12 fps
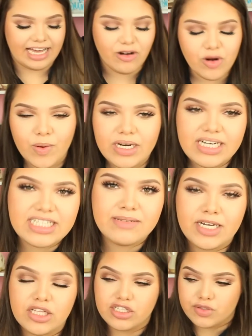I don't know what it is
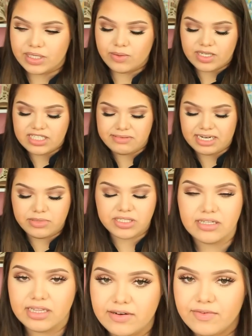about the sweet ones, but I'm
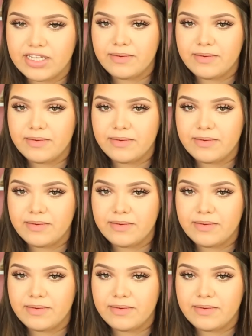just in love with